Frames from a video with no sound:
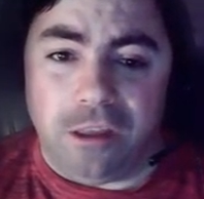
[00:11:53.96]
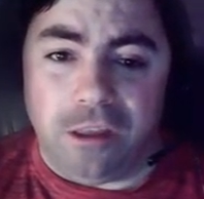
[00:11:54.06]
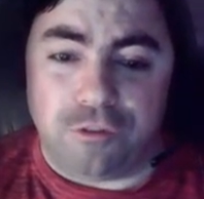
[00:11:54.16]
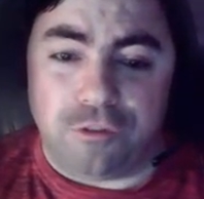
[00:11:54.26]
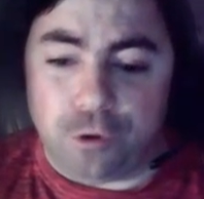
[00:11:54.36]
uh,
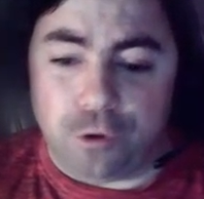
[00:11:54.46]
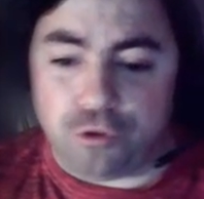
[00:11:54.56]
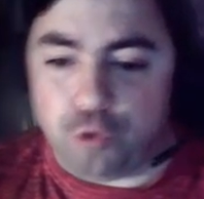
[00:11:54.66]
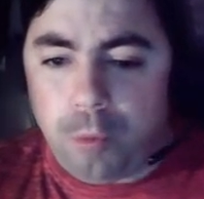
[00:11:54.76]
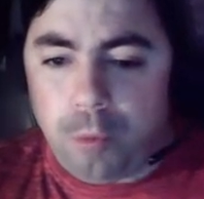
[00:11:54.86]
severe
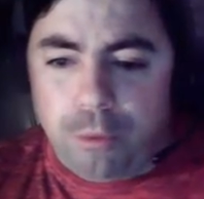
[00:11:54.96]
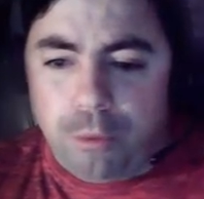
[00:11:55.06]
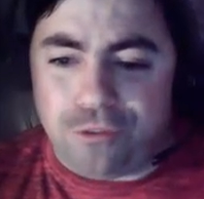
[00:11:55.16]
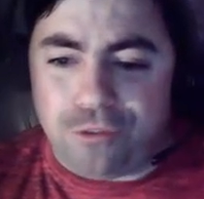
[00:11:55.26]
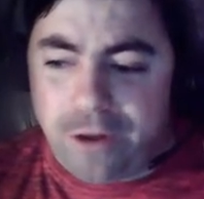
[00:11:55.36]
storm
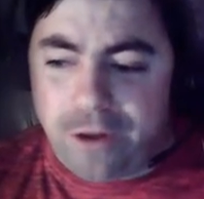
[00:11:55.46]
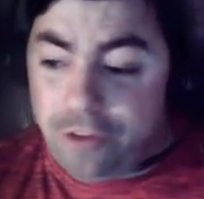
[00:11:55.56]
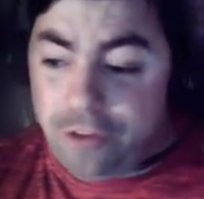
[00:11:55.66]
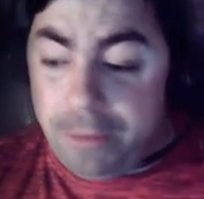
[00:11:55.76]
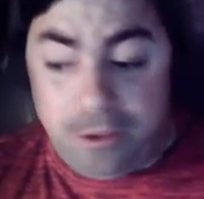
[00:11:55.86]
threats for next
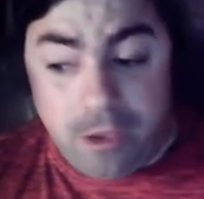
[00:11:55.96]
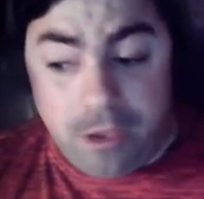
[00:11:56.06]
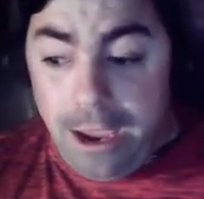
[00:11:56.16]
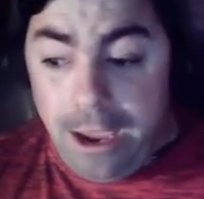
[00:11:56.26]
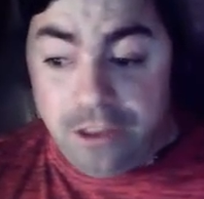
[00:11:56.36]
day, because,
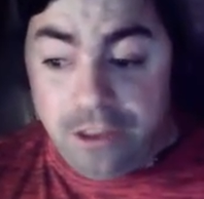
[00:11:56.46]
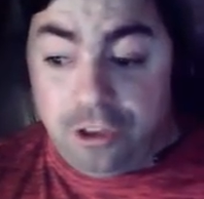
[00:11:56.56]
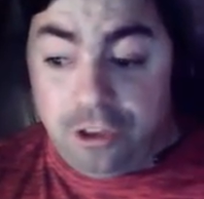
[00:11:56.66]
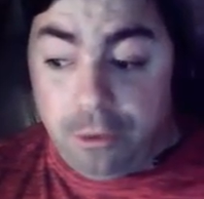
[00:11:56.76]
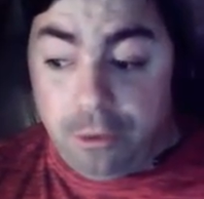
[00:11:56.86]
hey, this
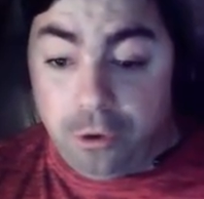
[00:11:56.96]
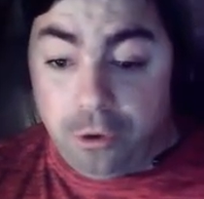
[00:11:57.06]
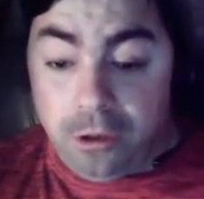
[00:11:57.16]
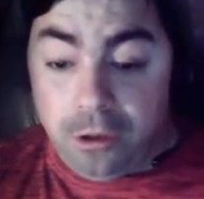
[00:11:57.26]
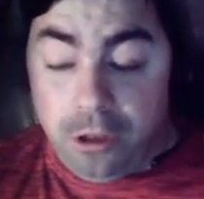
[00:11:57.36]
can threat
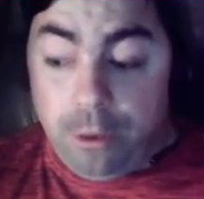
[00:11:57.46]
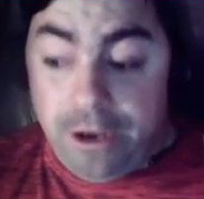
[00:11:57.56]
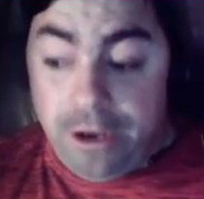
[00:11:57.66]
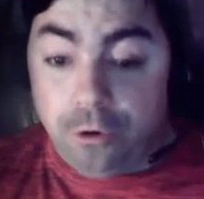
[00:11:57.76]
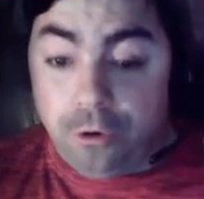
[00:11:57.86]
your,
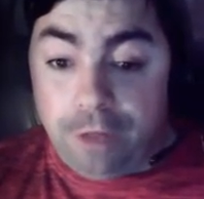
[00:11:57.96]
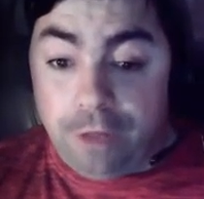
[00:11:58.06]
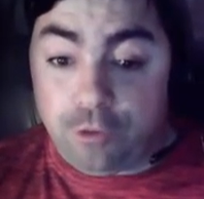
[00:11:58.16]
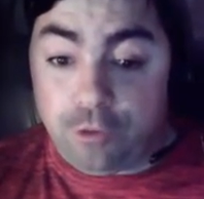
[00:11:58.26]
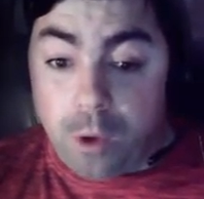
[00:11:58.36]
threaten your
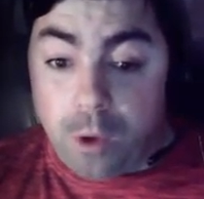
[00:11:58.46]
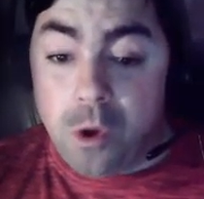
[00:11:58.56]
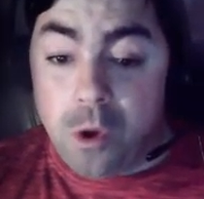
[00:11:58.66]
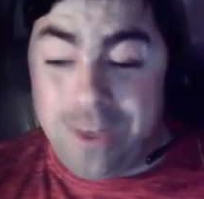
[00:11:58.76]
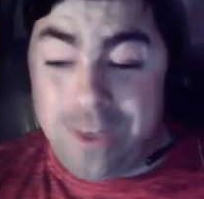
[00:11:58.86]
life as well.
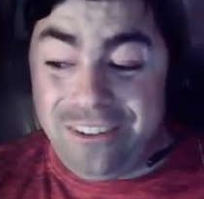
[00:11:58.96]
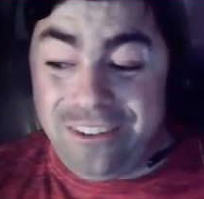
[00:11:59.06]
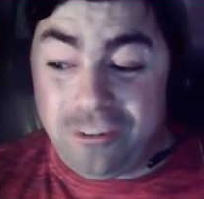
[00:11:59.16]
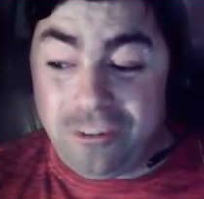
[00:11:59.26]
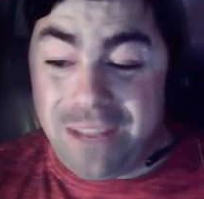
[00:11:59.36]
We did
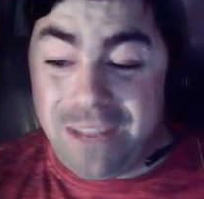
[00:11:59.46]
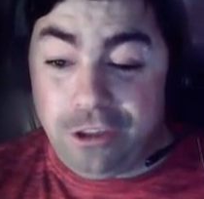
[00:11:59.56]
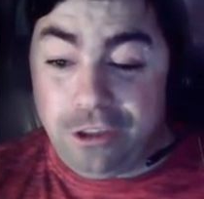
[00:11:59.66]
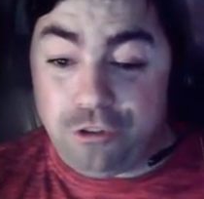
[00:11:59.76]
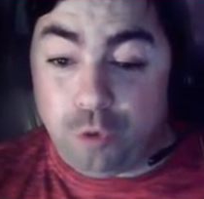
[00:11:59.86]
see some
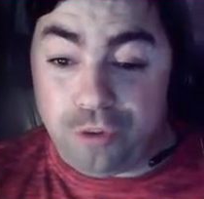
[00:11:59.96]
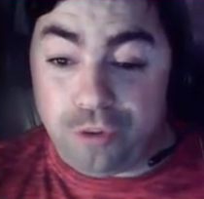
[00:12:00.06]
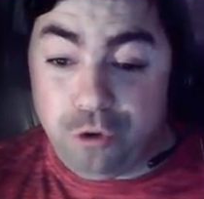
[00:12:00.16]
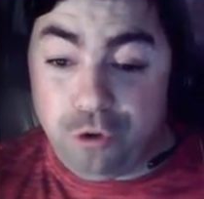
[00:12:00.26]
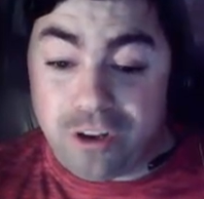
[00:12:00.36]
deadly storms
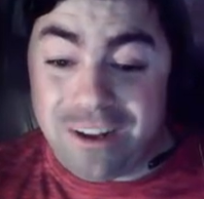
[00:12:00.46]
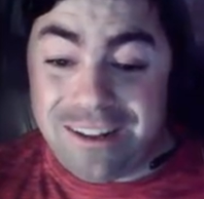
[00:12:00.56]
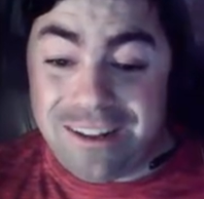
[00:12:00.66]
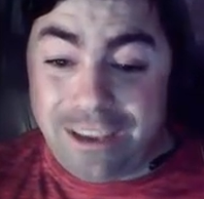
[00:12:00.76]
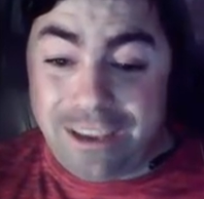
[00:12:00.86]
in Houston,
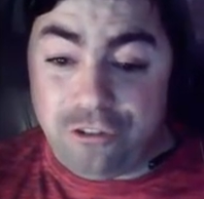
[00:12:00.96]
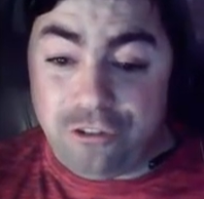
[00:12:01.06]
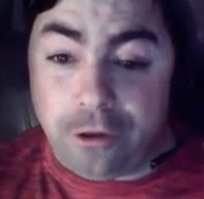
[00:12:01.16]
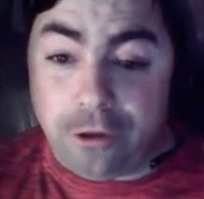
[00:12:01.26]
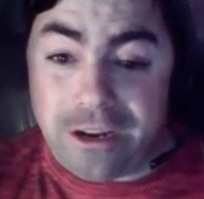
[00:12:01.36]
Texas
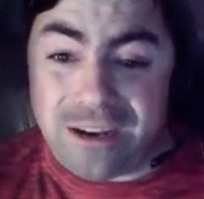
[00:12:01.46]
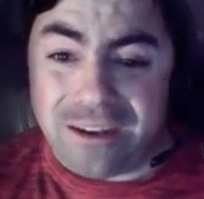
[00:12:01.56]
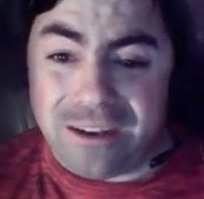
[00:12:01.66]
the other day.